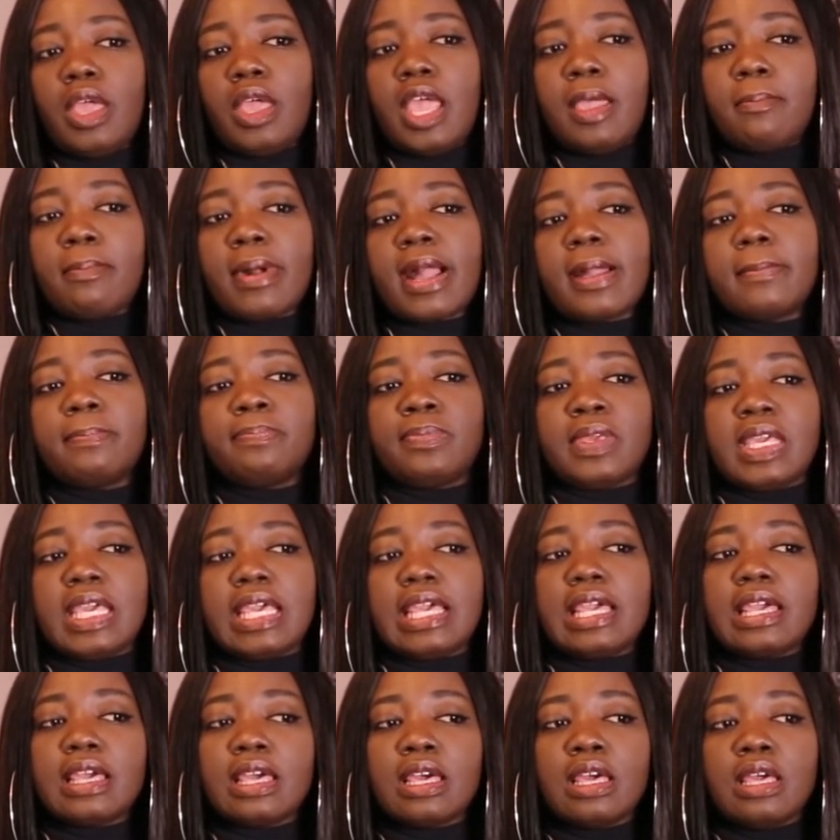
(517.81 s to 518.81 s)
it might
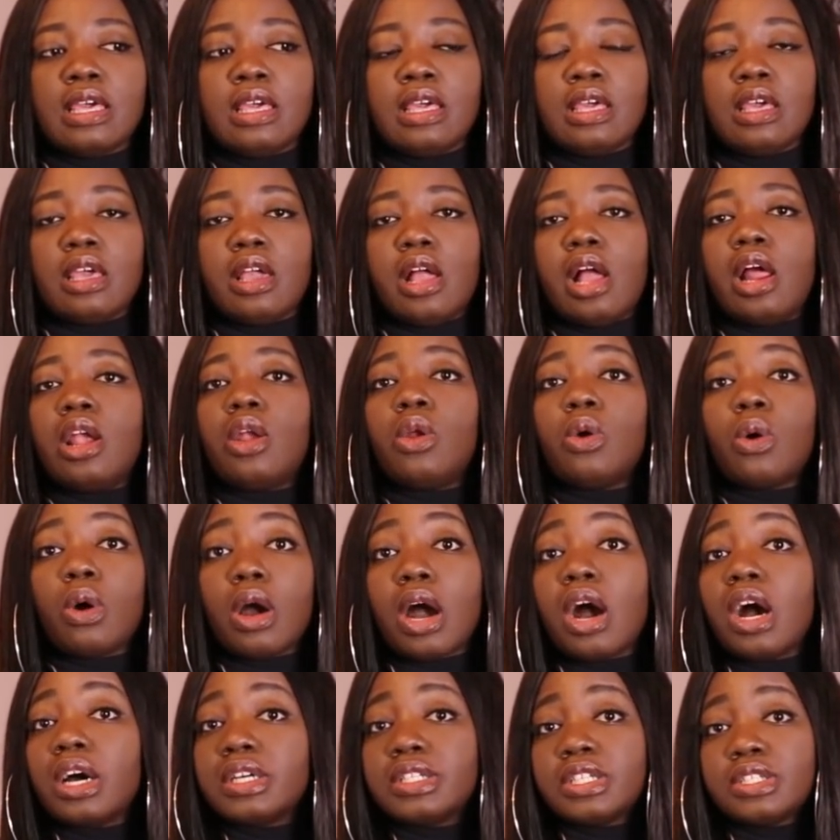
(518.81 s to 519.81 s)
be a lot
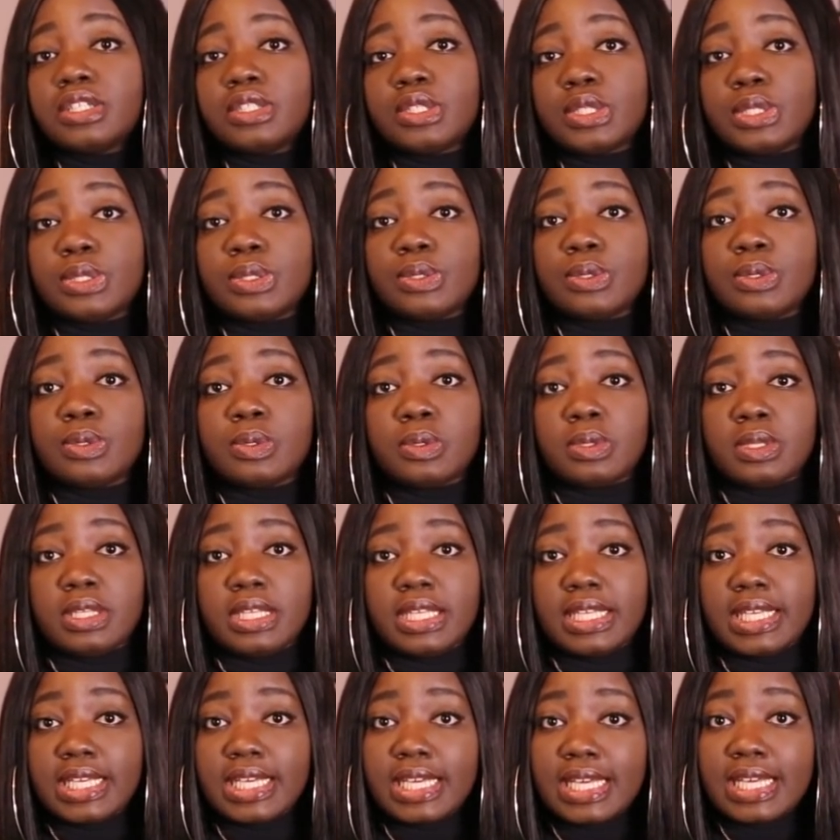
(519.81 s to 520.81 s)
harder to
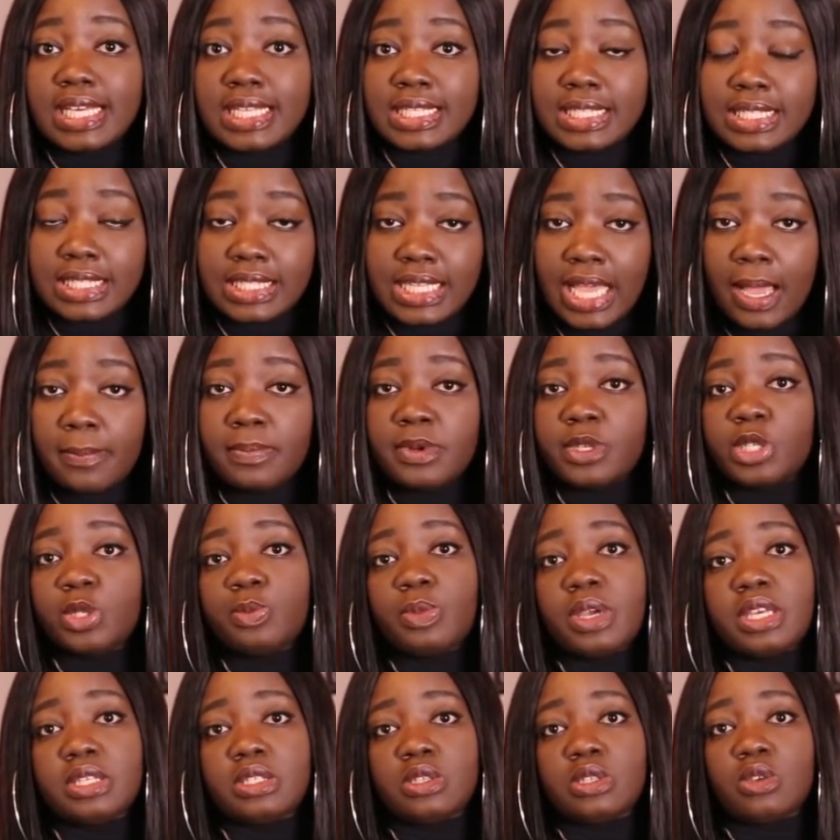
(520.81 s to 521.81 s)

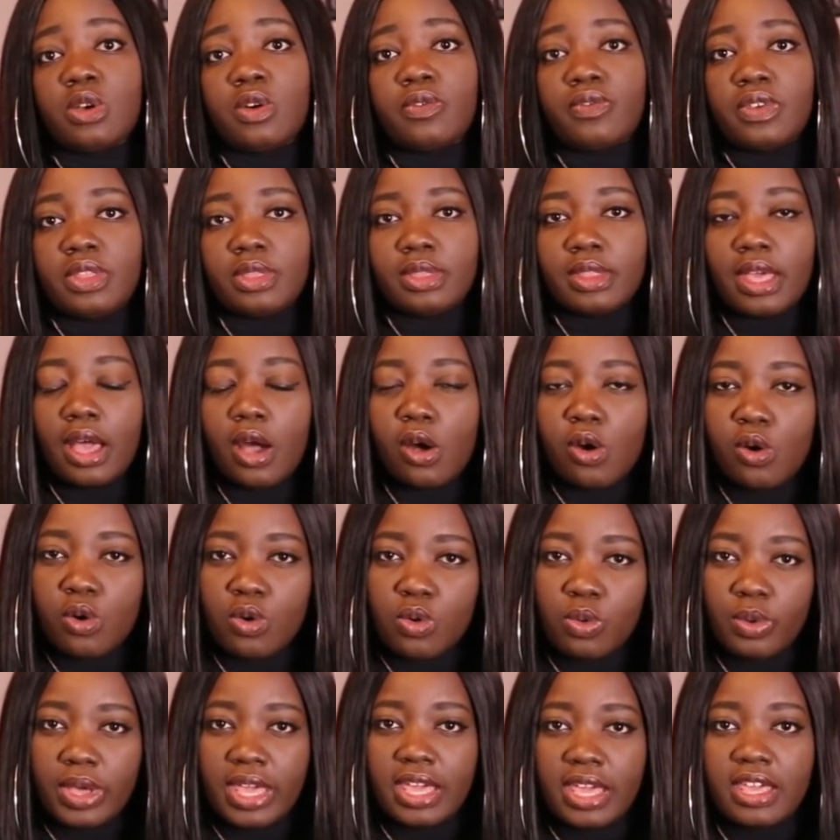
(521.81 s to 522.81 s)
establish myself in that
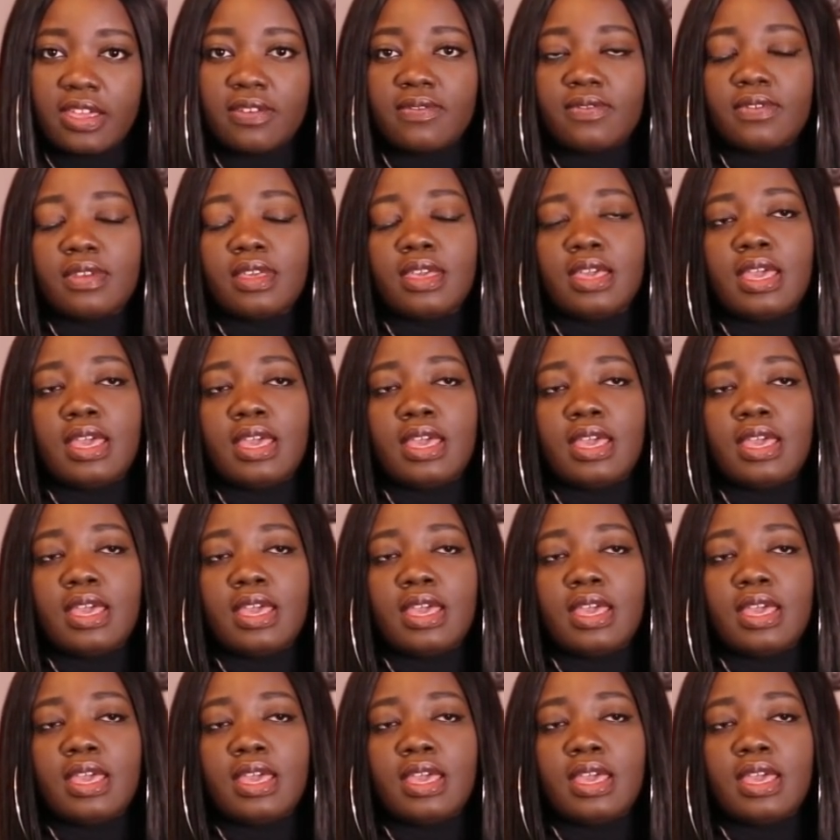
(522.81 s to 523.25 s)
whole wave.